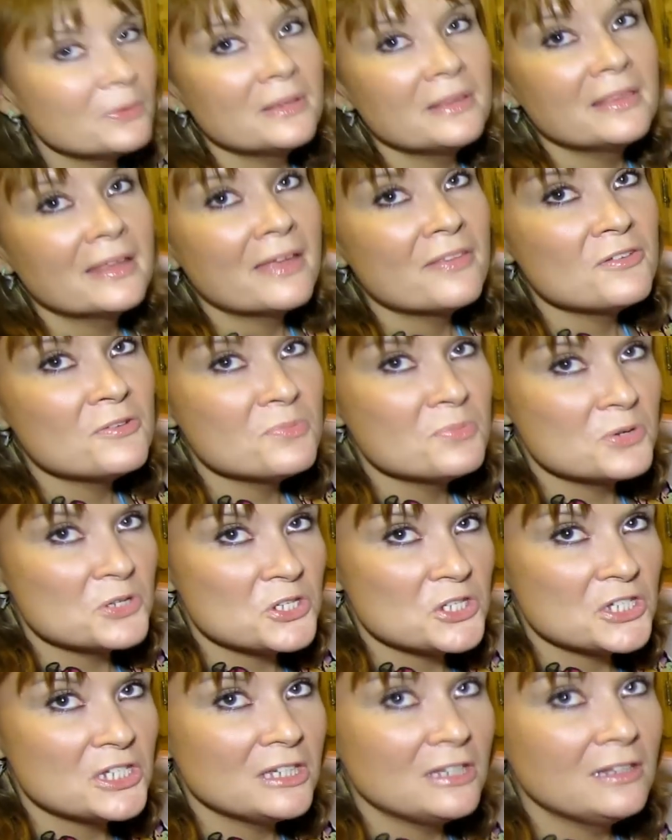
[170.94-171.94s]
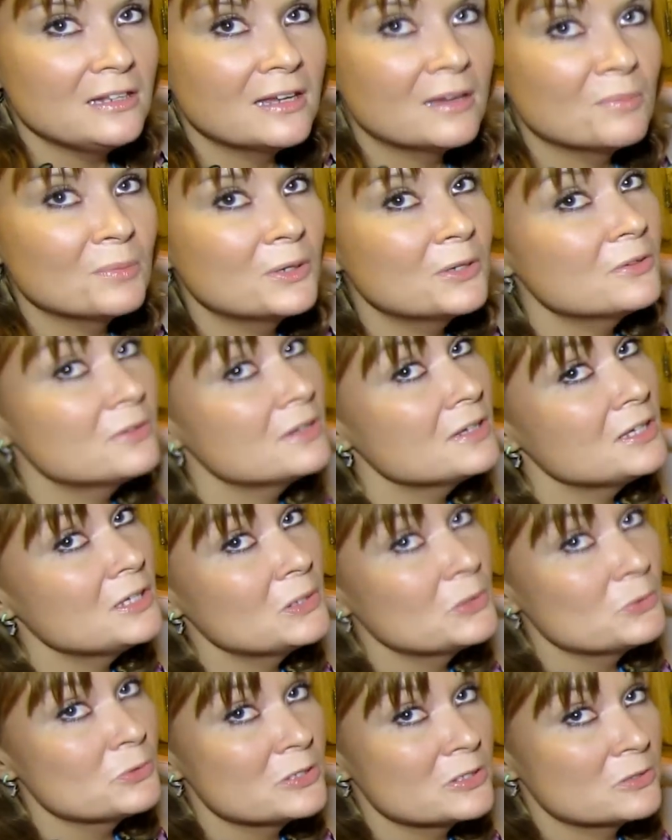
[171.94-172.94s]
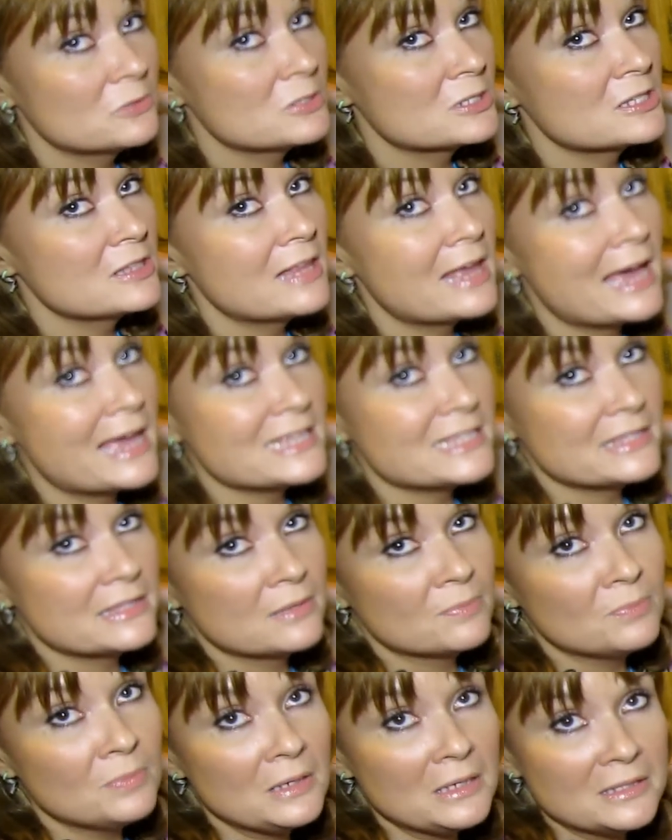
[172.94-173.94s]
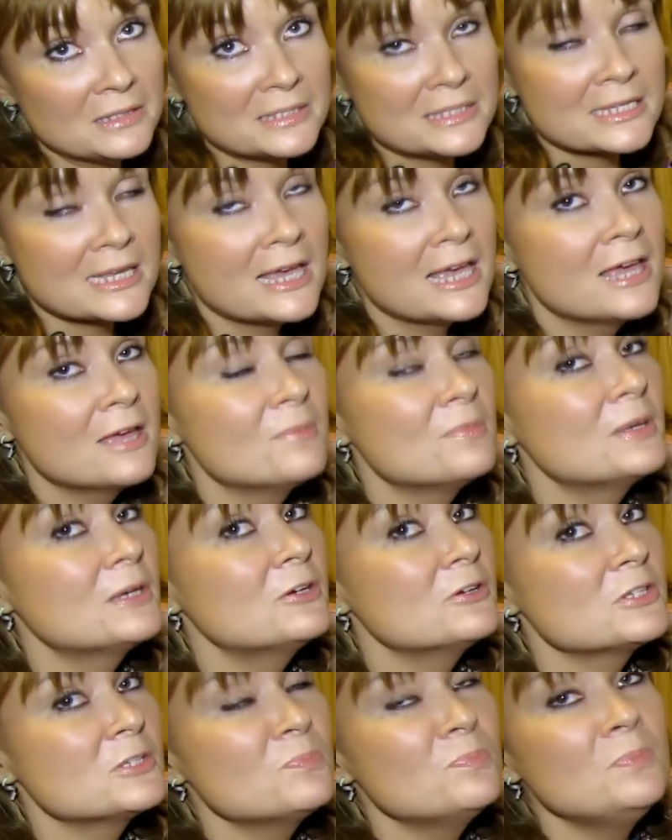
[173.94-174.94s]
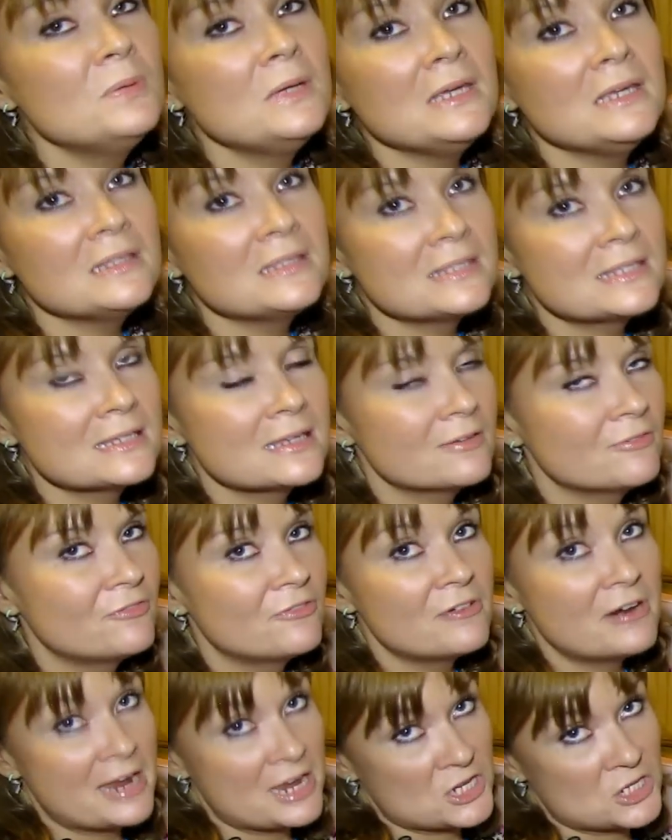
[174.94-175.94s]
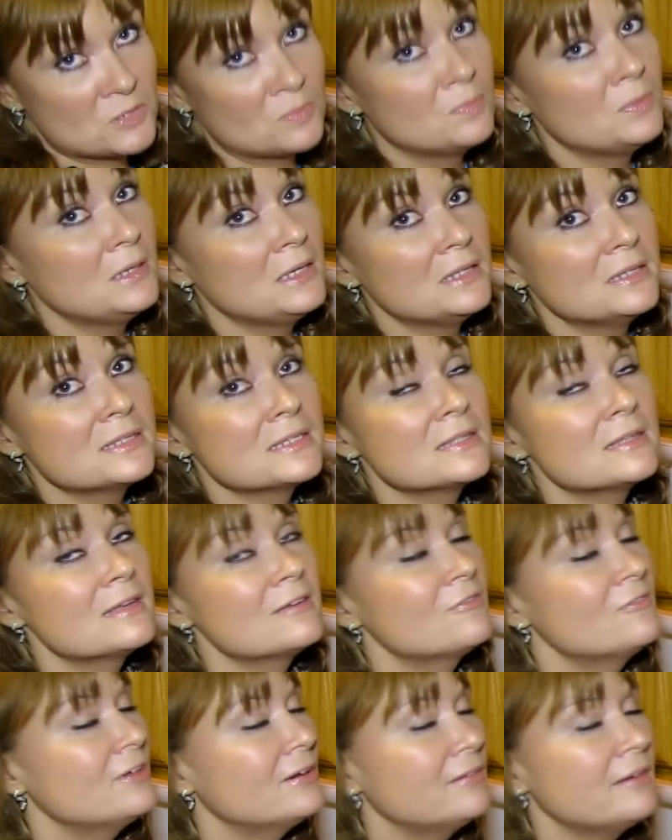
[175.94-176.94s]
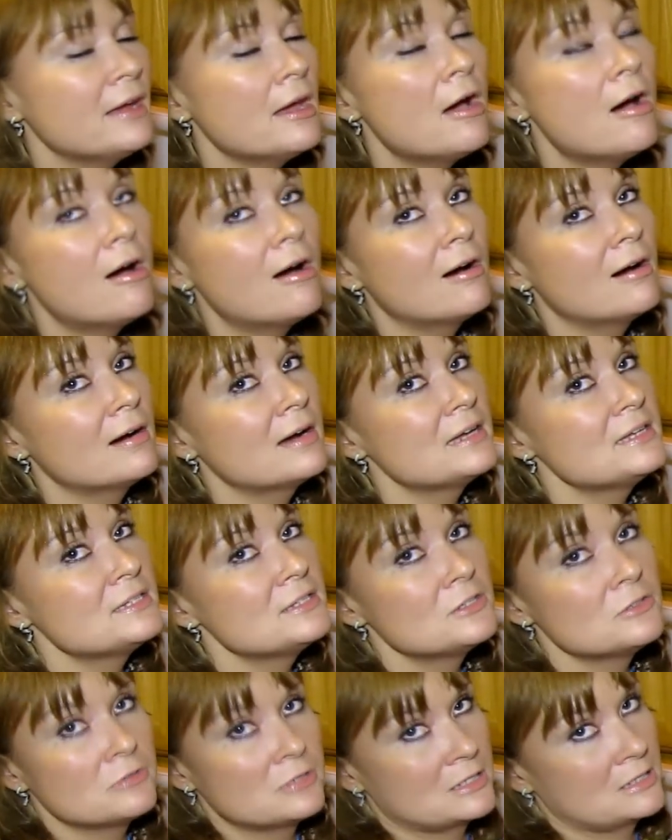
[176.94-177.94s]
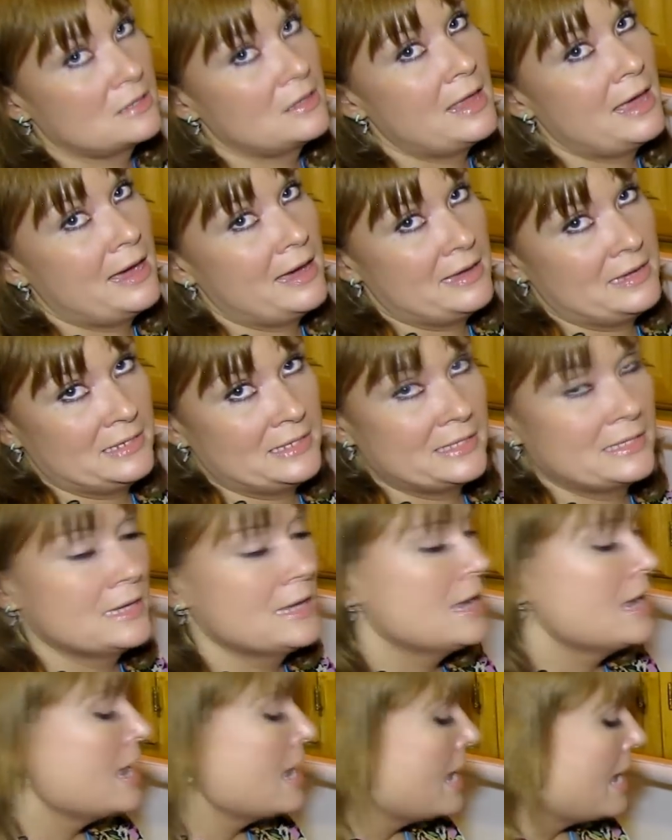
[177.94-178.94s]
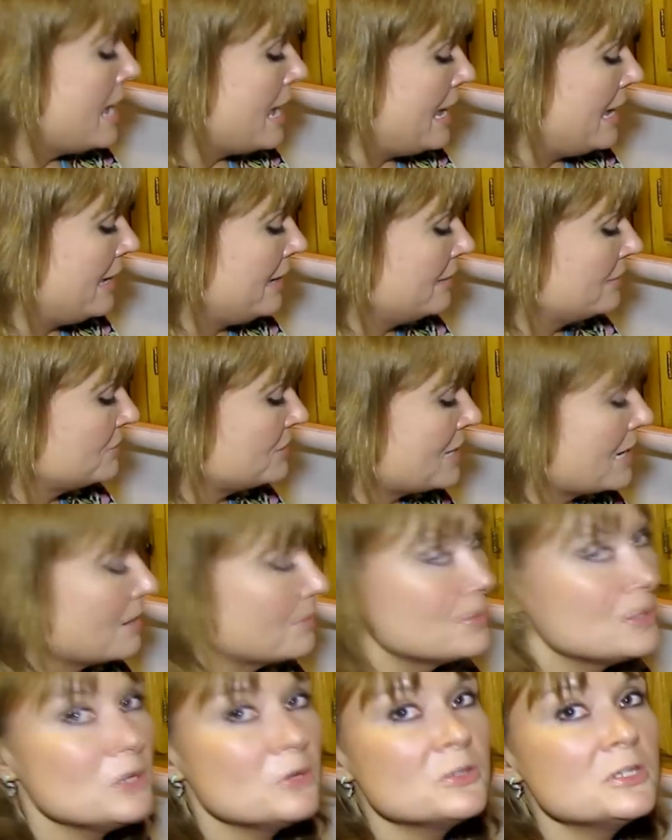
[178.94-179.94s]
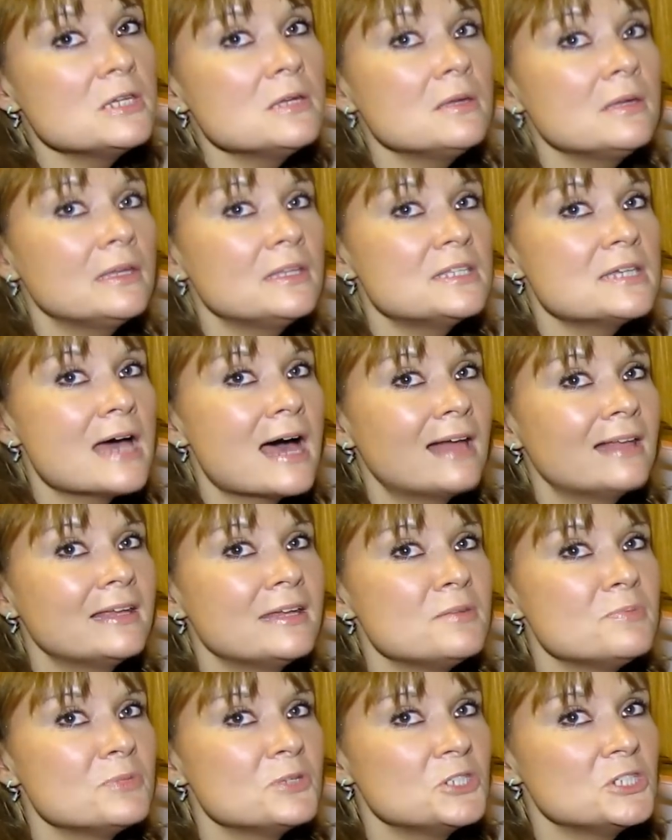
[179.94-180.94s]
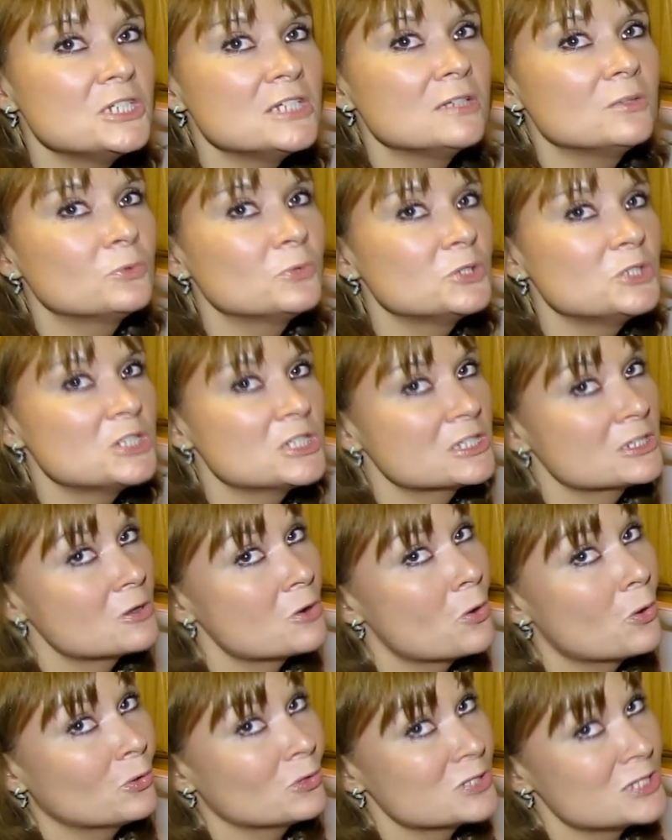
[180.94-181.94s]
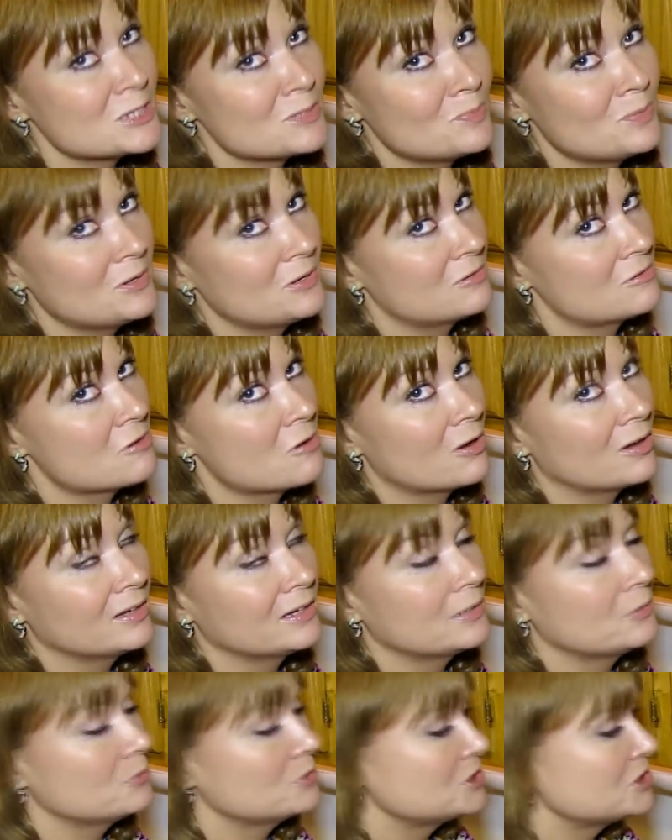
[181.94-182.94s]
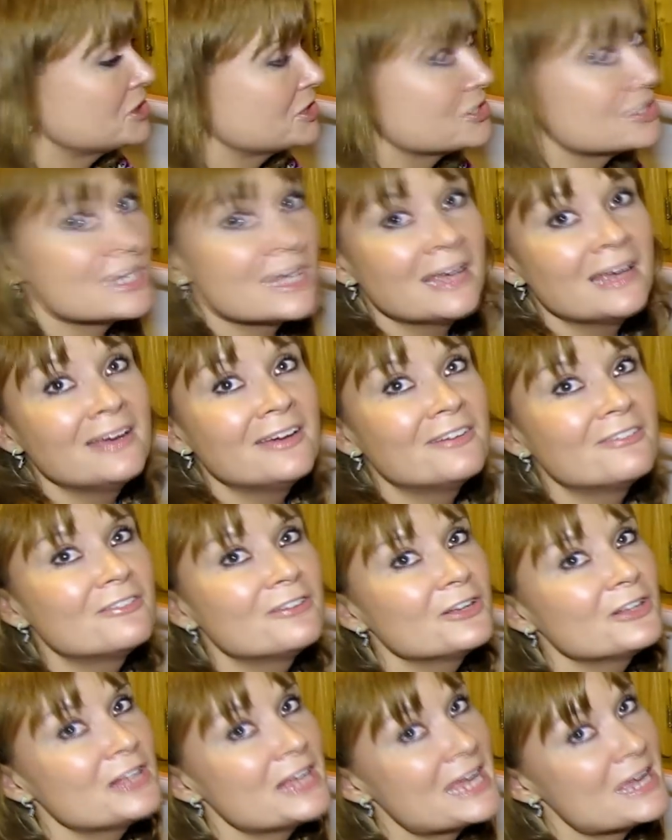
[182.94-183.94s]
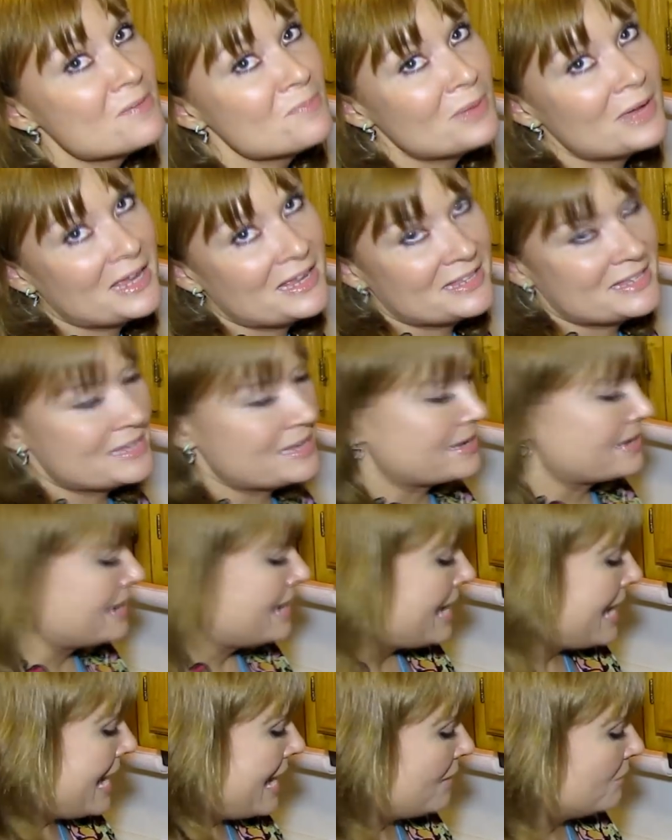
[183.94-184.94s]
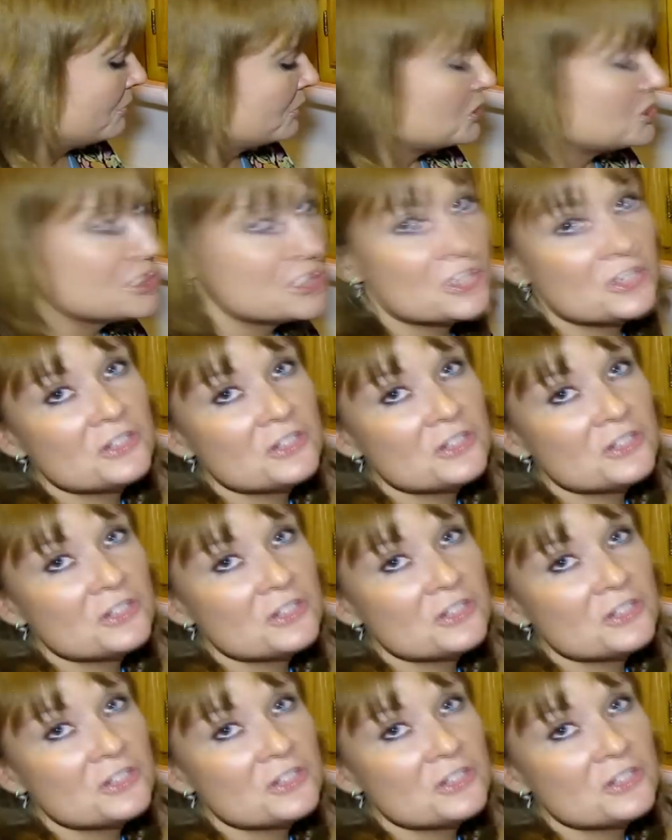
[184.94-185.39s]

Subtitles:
another machine I'm gonna use to slice the beets because beets, fresh beets, they're very hard to slice. And I'm using Italian machine which is called Spiroli, which is really amazing and which is